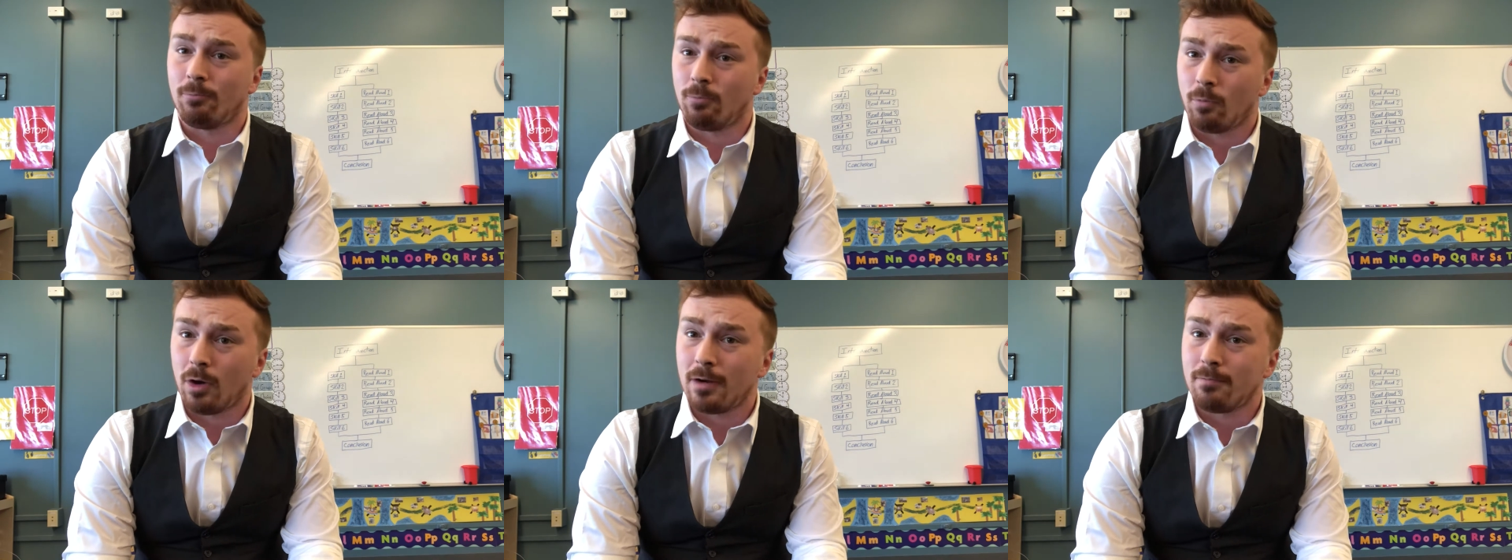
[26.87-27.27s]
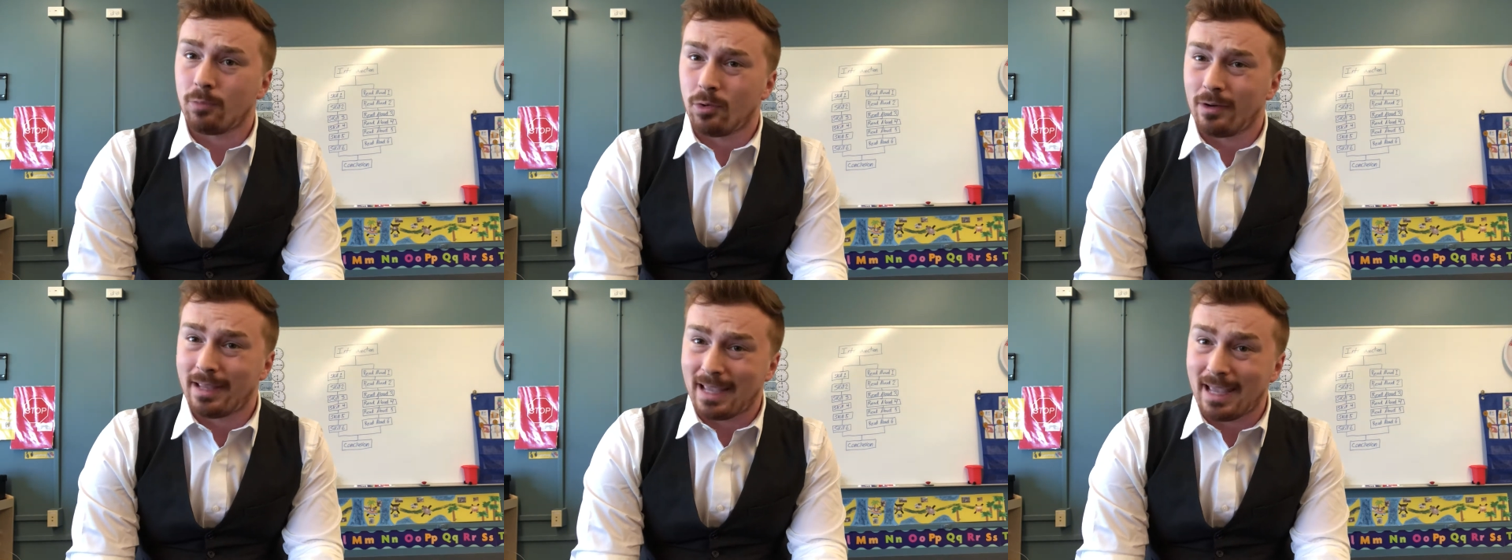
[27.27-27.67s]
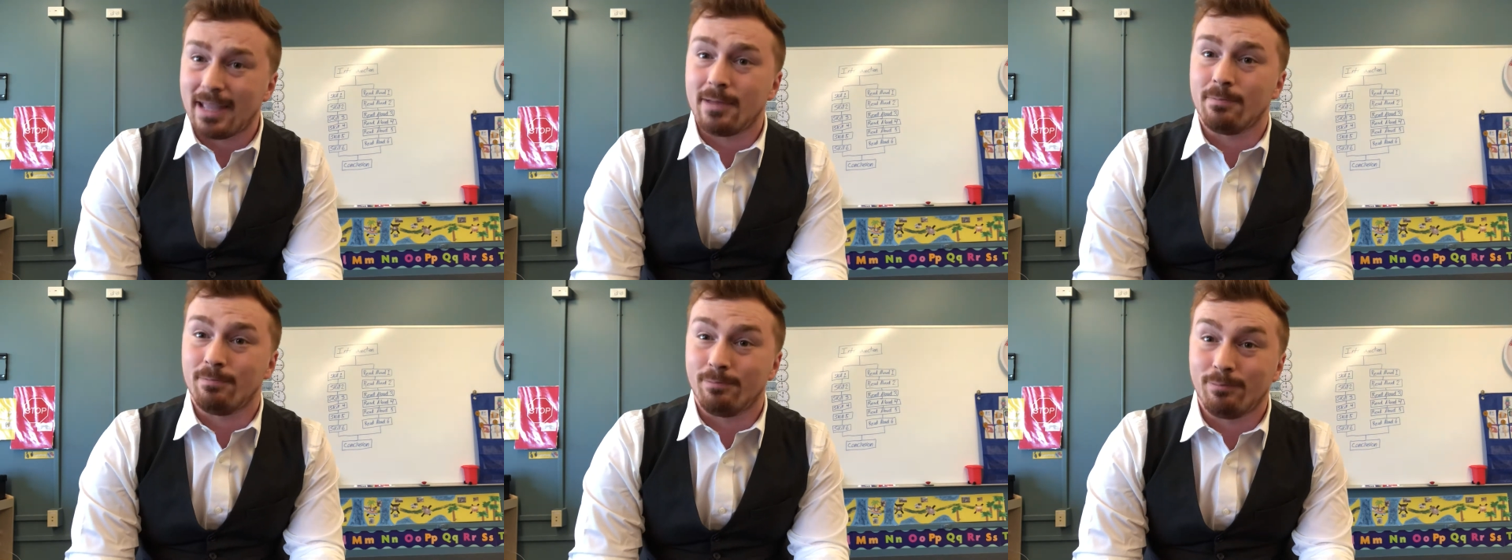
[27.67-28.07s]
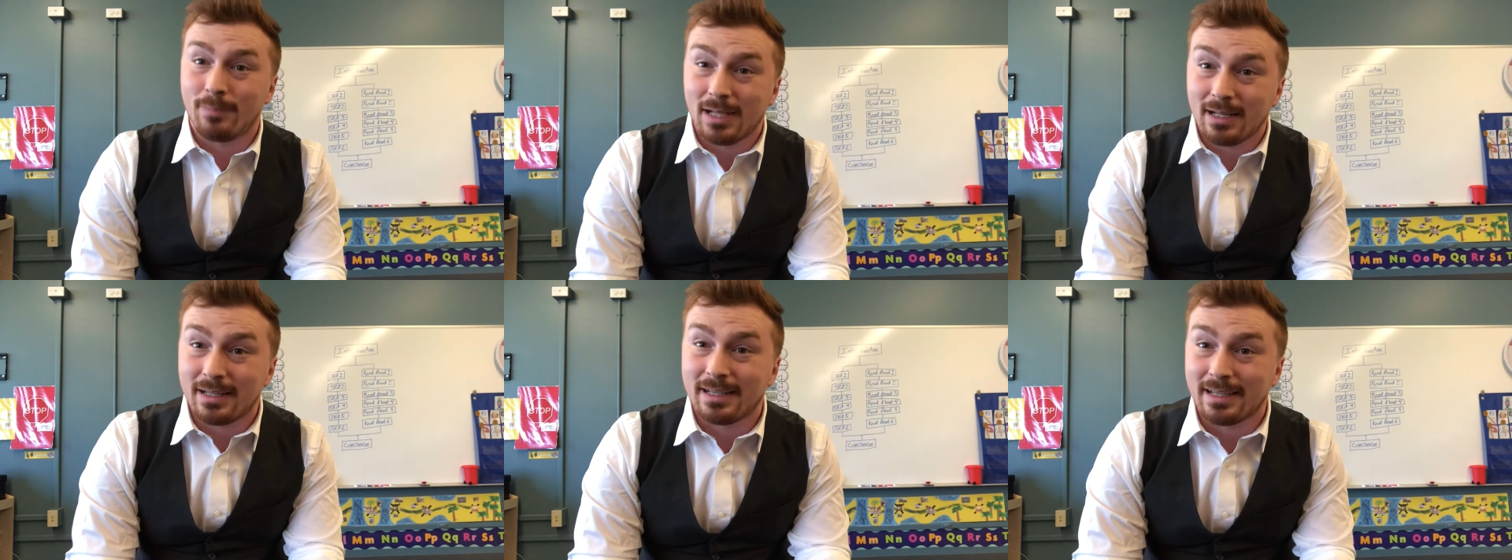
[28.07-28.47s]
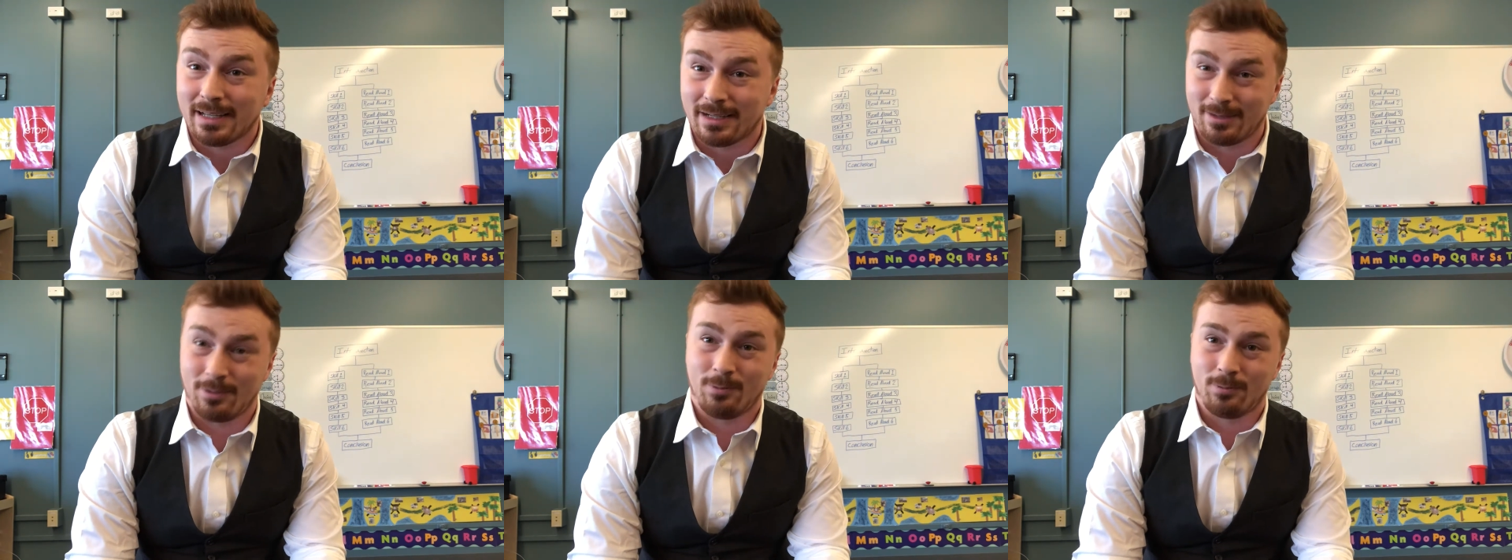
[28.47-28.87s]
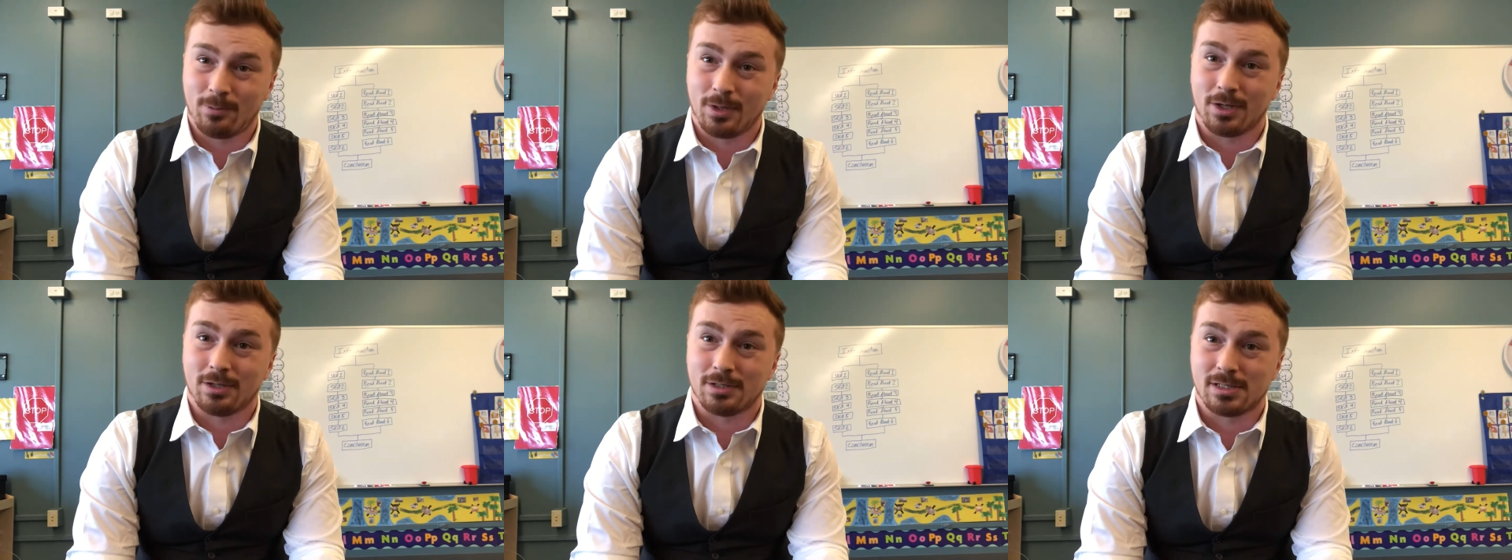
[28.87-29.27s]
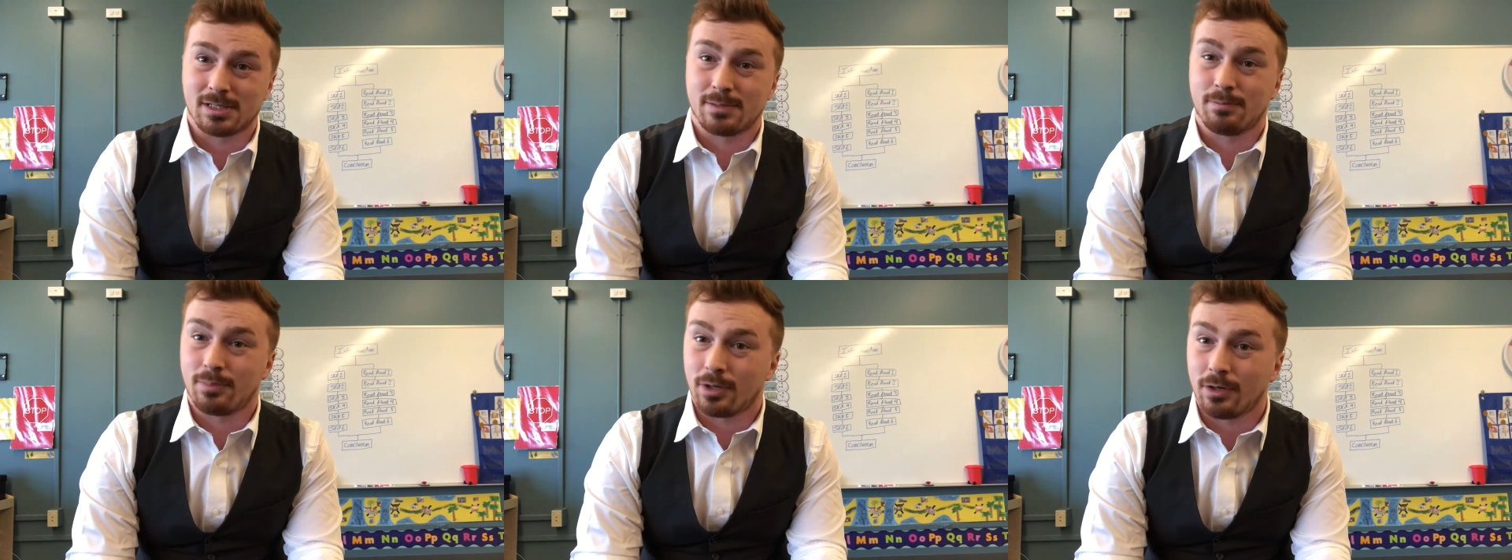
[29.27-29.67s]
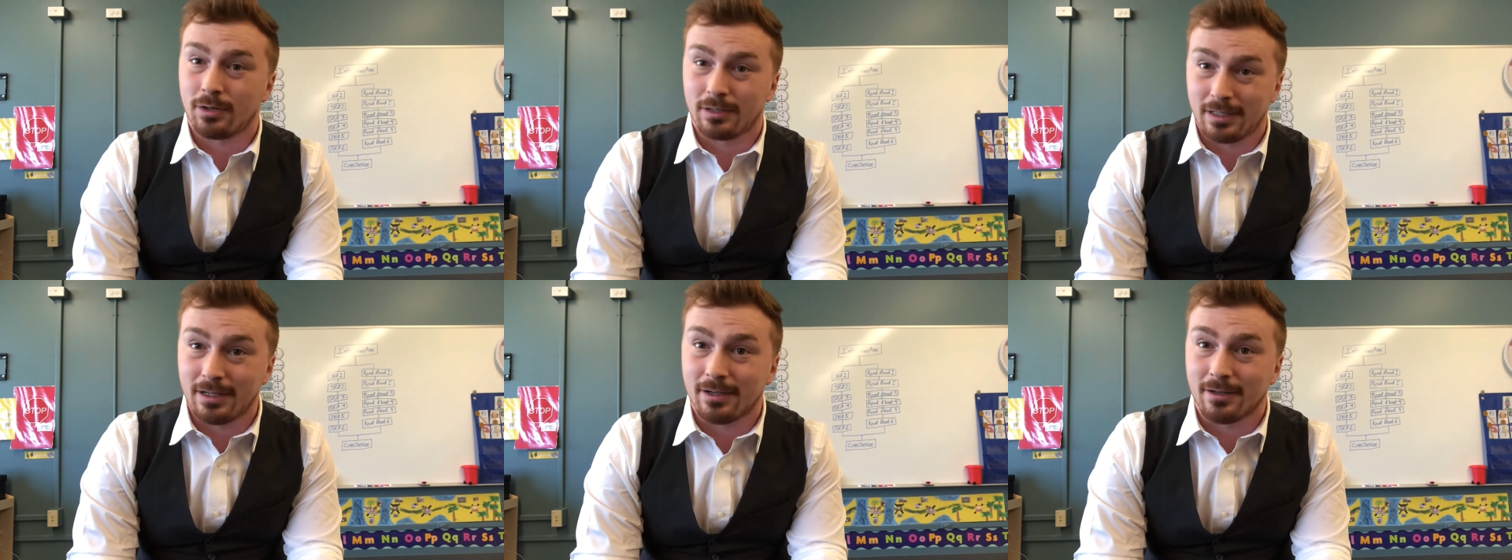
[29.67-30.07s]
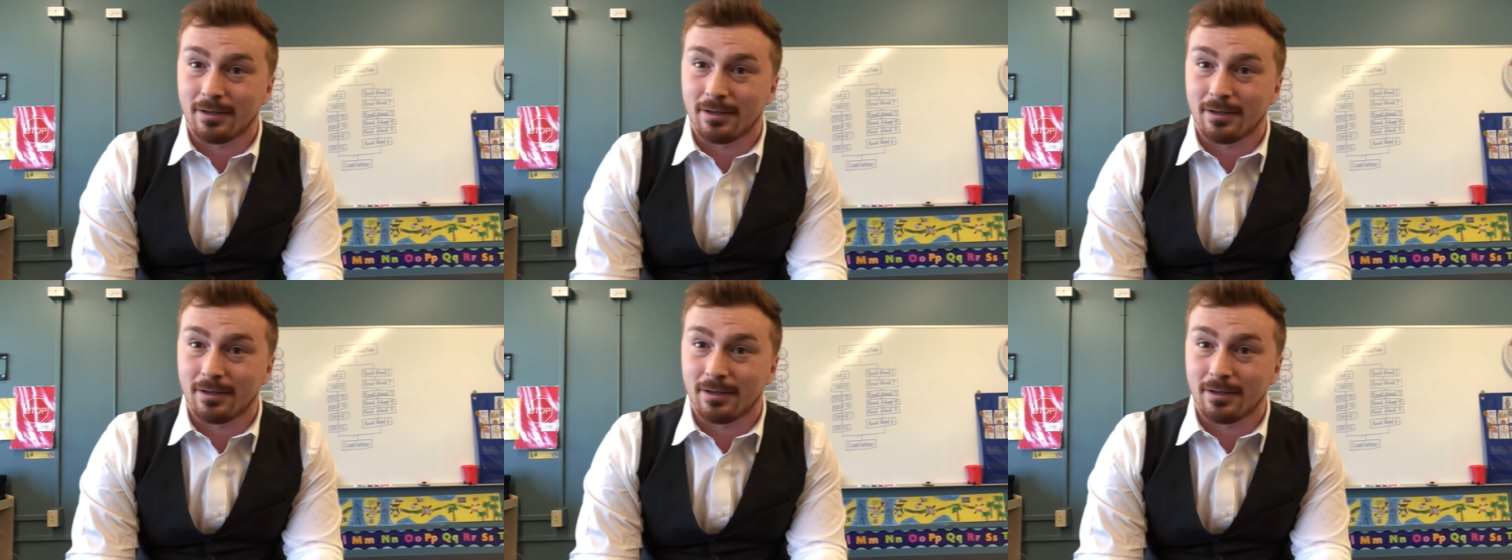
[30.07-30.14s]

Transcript: one point eight million words per year.